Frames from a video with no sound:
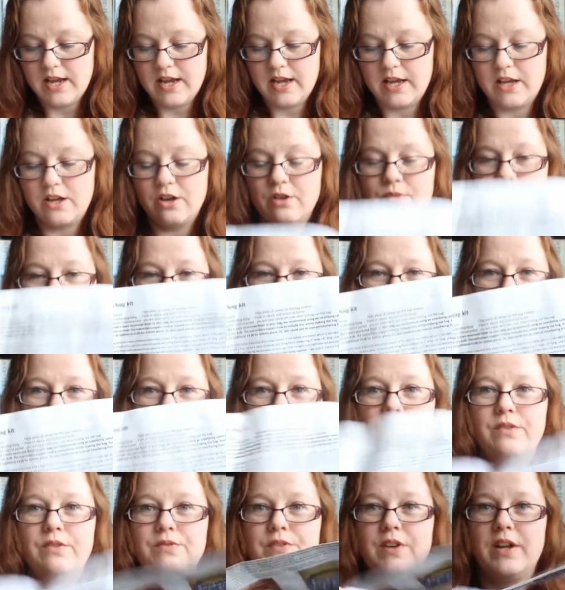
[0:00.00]
It comes
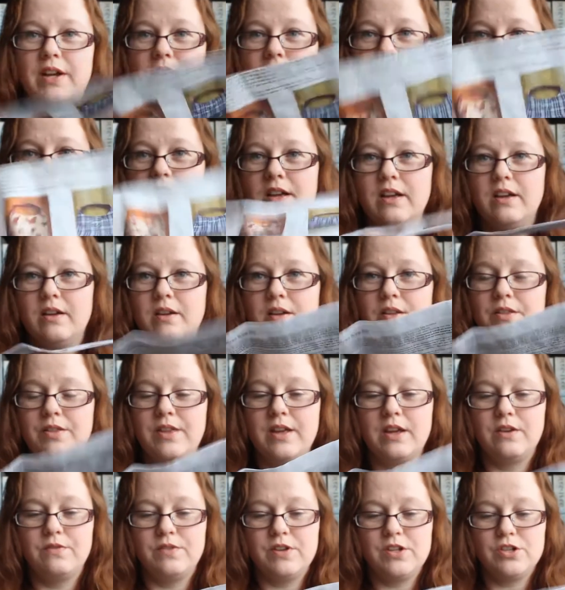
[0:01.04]
with like a
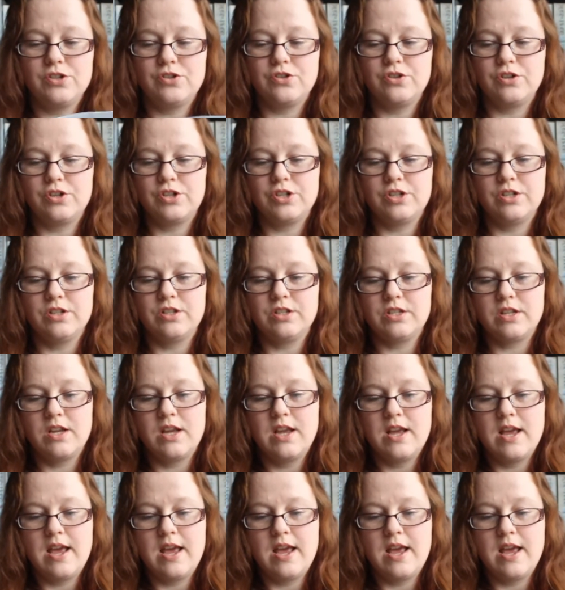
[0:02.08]
thing of instructions,